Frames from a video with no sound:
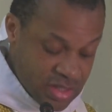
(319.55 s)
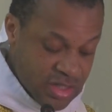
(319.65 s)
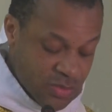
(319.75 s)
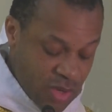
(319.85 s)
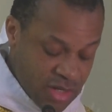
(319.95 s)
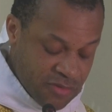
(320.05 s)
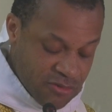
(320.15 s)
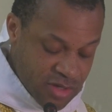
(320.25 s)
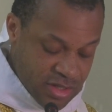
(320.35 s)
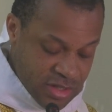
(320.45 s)
This is one of
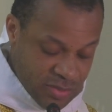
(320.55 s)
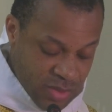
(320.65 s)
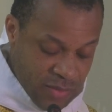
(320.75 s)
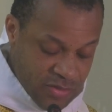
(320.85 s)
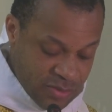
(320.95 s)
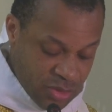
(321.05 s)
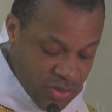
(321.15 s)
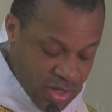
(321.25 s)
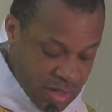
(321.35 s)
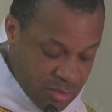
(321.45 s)
the reasons why we've
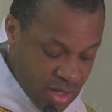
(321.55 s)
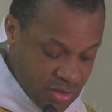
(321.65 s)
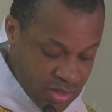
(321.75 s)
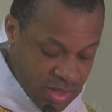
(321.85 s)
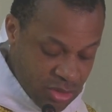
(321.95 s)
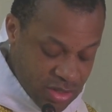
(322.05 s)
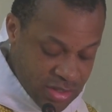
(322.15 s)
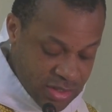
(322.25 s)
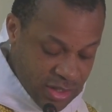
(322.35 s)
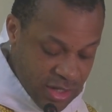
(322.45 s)
spoken about
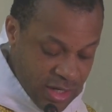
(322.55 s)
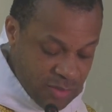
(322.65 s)
immodesty,